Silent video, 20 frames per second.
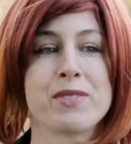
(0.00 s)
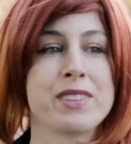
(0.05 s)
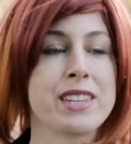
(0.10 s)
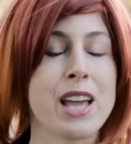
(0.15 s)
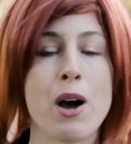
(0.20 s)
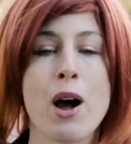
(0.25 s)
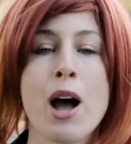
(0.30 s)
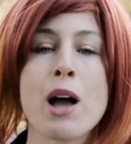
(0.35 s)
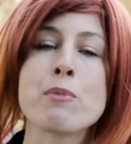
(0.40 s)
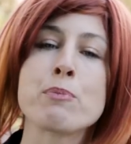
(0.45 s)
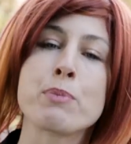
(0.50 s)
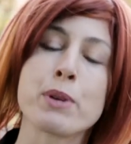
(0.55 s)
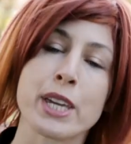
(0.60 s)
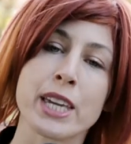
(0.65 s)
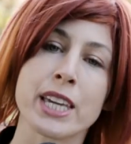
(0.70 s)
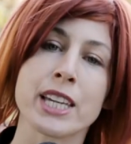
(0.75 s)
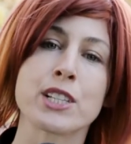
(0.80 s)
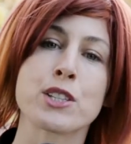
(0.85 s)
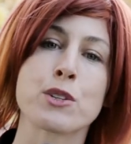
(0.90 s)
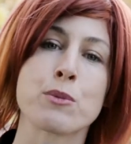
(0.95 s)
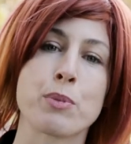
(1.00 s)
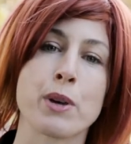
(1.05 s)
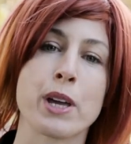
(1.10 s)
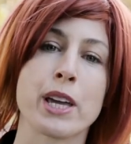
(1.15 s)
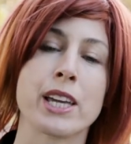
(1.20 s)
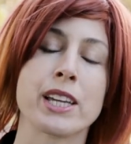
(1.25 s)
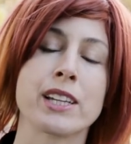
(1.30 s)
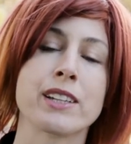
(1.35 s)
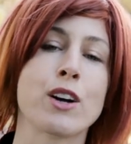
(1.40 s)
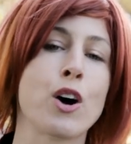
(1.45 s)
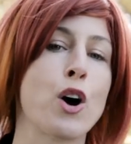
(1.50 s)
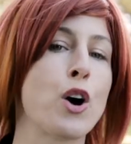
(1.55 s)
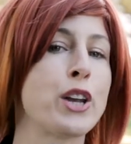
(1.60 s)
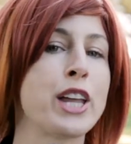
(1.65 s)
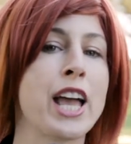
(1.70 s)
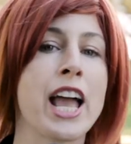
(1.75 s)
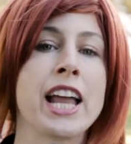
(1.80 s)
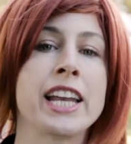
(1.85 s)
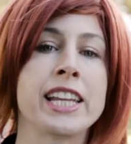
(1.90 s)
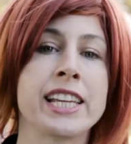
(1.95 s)
Now, I appear to be
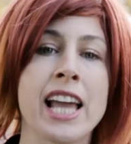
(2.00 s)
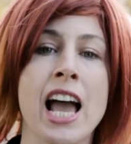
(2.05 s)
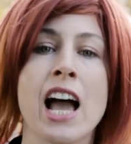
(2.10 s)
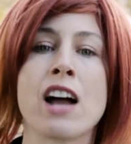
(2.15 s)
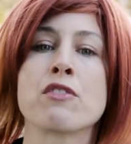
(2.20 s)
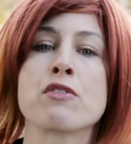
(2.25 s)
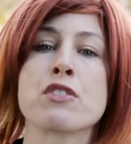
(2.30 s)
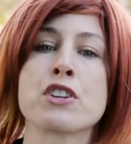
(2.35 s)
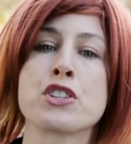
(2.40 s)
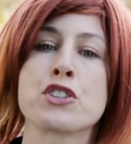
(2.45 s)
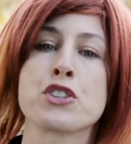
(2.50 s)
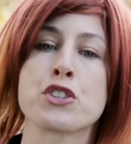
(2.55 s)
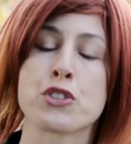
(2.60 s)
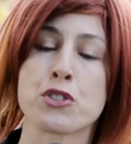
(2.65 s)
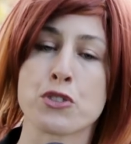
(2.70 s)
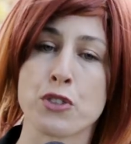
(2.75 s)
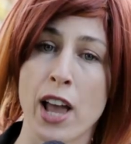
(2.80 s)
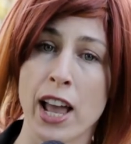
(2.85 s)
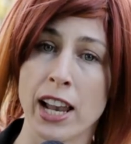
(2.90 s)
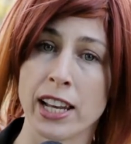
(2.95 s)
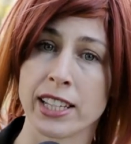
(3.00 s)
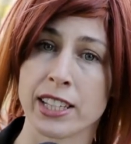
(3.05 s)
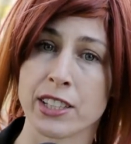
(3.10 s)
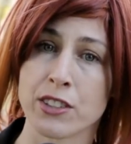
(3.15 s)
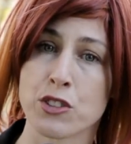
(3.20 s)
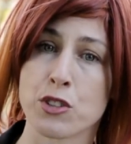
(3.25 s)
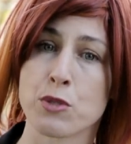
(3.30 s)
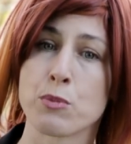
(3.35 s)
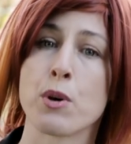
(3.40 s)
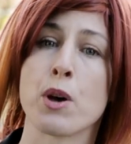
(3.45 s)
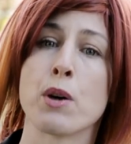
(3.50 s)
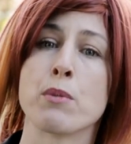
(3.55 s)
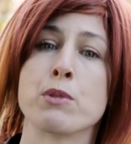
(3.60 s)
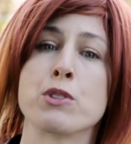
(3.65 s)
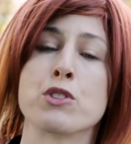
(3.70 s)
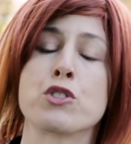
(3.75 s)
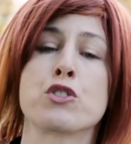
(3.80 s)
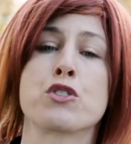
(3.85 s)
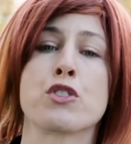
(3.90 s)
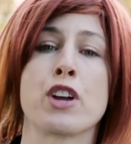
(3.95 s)
on any average Australian
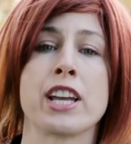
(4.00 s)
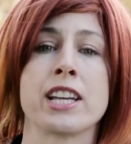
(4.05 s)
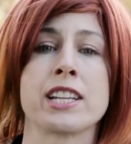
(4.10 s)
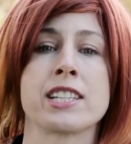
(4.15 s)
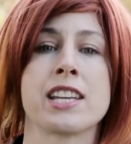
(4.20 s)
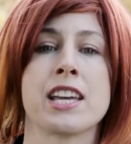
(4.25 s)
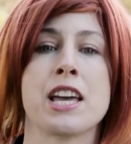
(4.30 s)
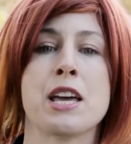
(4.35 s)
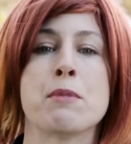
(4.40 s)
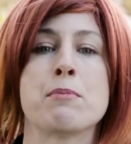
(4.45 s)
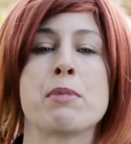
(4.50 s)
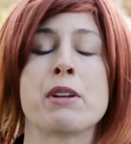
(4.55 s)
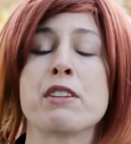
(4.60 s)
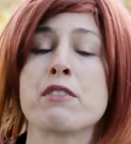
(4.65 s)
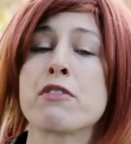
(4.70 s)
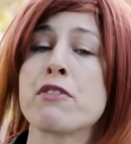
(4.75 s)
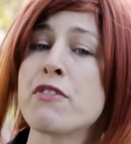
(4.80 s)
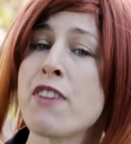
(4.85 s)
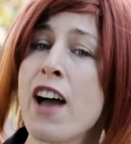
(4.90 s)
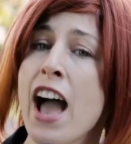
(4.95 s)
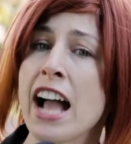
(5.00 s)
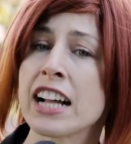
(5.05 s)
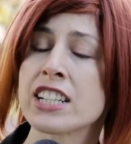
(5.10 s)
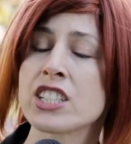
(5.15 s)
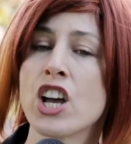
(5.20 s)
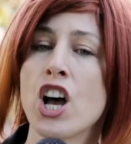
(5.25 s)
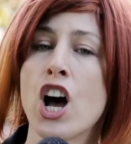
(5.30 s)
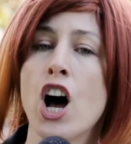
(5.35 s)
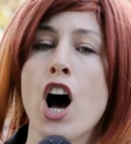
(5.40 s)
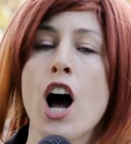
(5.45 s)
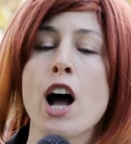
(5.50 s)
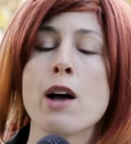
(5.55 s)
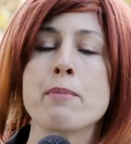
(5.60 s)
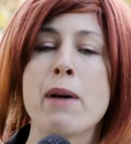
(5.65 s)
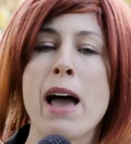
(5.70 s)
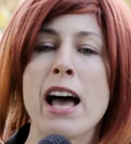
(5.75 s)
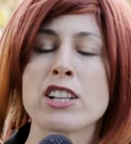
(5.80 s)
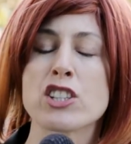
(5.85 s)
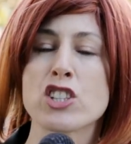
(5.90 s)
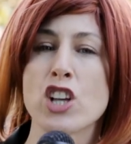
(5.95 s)
suburban street, but in fact,
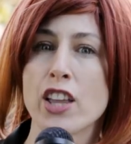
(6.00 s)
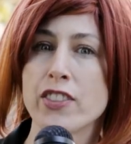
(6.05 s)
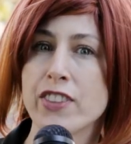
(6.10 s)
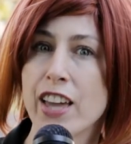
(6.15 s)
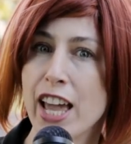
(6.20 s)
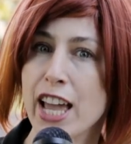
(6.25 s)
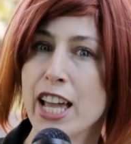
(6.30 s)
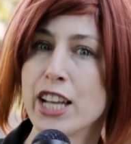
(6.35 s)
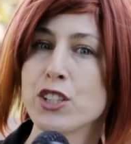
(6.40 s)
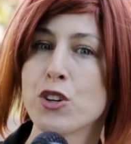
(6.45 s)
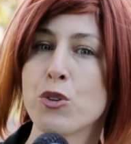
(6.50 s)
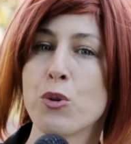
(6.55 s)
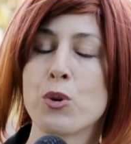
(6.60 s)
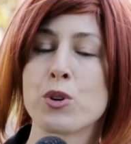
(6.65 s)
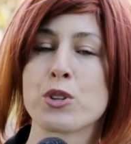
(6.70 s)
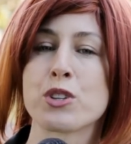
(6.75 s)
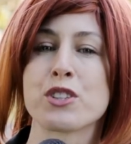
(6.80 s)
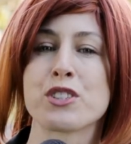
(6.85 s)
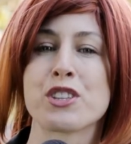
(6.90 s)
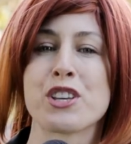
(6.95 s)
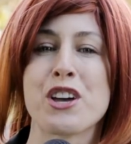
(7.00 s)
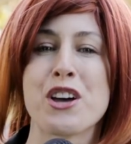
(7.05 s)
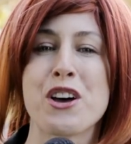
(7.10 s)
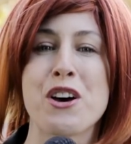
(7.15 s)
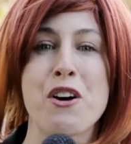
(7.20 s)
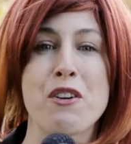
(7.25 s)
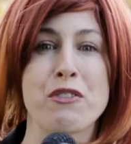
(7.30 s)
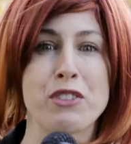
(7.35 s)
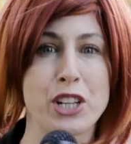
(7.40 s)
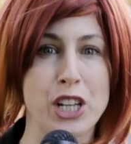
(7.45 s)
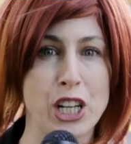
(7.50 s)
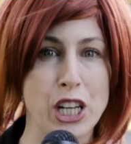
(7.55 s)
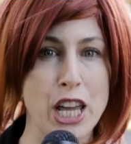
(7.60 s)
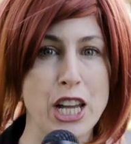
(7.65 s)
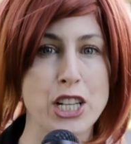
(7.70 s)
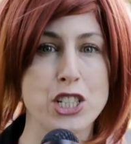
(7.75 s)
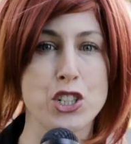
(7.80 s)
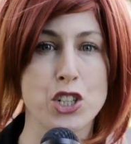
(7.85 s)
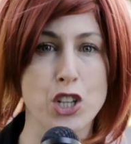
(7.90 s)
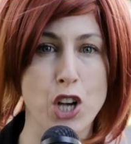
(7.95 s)
I'm outside the headquarters of an
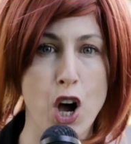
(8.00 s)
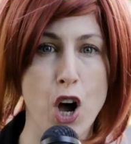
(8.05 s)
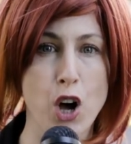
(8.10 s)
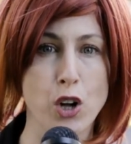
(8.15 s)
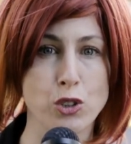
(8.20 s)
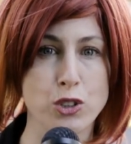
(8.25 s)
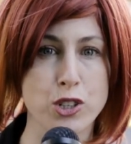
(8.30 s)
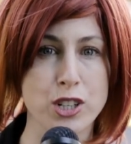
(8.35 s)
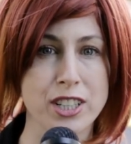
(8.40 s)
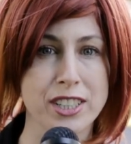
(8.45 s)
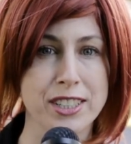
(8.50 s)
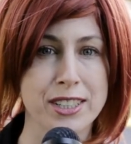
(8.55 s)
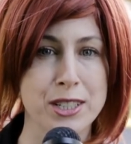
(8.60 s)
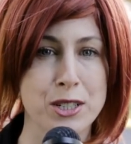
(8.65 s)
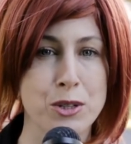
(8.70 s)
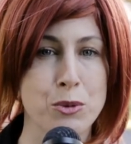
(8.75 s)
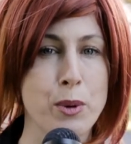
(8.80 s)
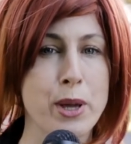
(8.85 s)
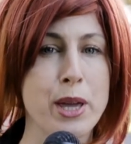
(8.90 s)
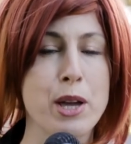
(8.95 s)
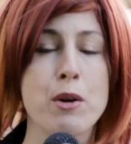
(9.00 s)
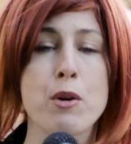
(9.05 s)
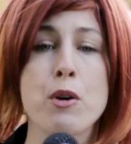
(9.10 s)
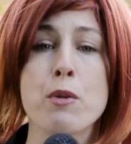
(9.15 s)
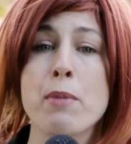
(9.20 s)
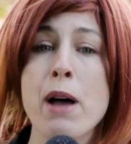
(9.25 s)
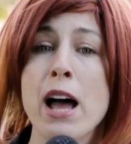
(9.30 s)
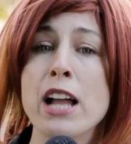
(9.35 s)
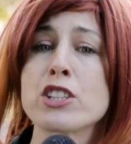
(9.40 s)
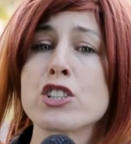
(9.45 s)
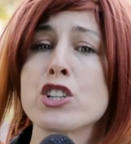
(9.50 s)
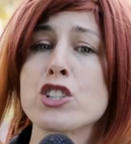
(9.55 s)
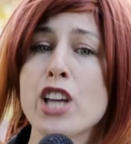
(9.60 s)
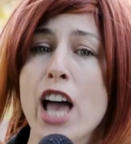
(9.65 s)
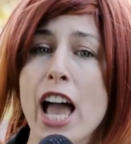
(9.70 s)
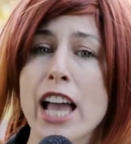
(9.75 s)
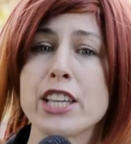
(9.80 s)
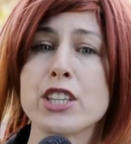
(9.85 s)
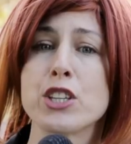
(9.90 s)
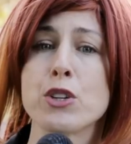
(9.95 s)
alleged cult. We are about to
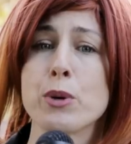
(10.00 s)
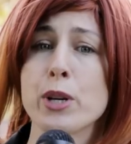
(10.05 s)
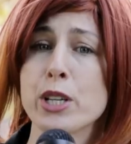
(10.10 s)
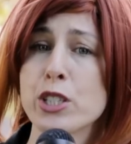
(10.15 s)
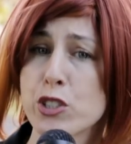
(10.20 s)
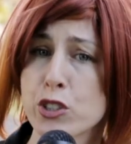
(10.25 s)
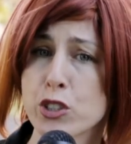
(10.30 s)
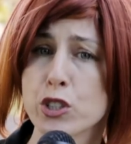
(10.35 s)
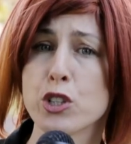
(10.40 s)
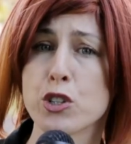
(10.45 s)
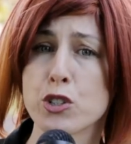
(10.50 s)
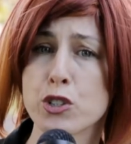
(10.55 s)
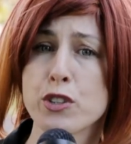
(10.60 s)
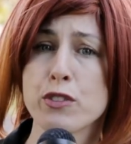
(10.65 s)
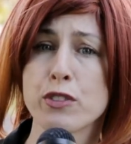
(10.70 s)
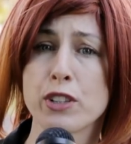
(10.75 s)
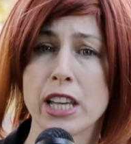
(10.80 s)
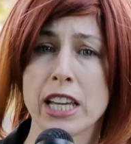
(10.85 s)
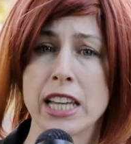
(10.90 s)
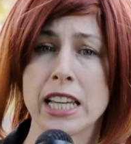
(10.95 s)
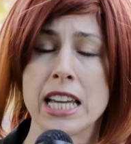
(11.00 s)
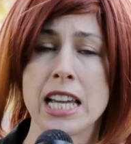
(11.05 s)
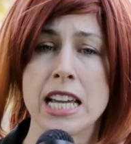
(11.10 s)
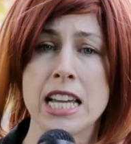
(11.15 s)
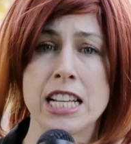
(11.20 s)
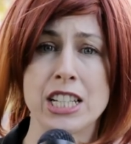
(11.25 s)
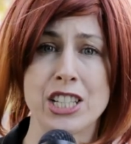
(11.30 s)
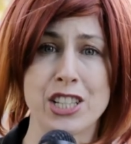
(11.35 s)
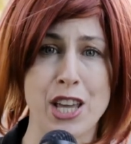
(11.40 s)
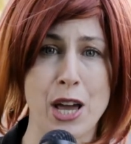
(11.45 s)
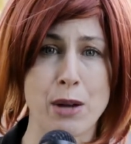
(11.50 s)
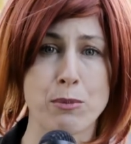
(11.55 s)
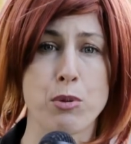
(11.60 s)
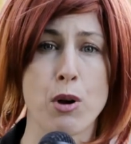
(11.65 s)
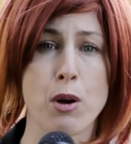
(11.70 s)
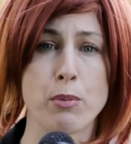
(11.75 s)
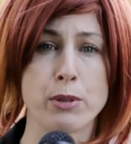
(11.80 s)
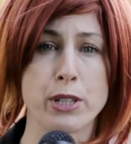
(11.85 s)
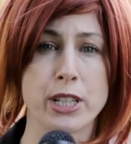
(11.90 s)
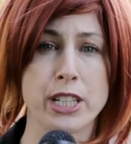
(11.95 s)
take you exclusively into that
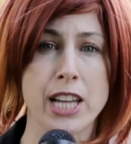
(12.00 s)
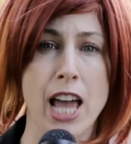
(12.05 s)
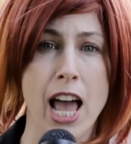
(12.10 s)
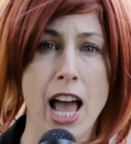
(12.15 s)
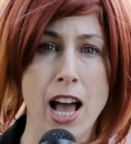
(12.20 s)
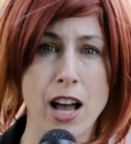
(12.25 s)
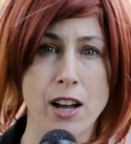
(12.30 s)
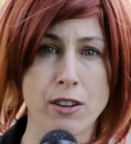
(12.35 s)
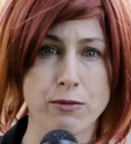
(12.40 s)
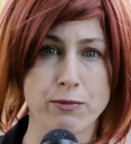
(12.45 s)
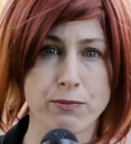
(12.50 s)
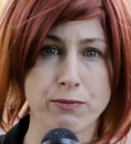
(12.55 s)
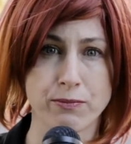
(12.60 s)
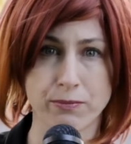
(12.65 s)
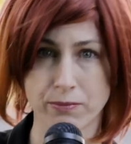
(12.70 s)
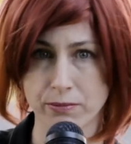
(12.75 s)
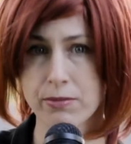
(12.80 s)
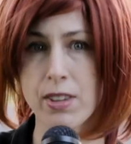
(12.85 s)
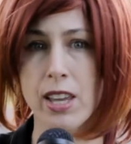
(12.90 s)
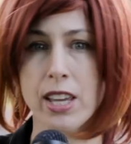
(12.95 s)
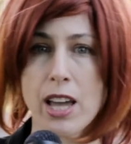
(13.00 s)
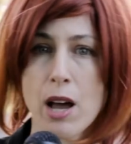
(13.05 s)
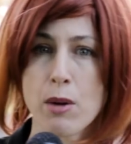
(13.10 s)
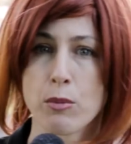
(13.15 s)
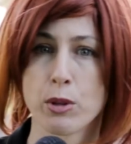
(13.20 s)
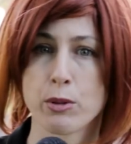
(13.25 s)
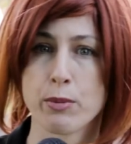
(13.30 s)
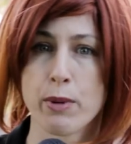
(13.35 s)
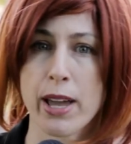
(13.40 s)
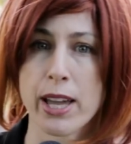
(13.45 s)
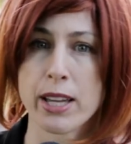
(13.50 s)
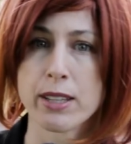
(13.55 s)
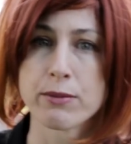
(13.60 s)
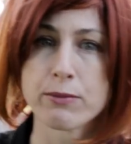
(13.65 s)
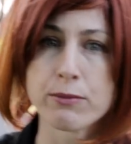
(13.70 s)
property now. Come with me.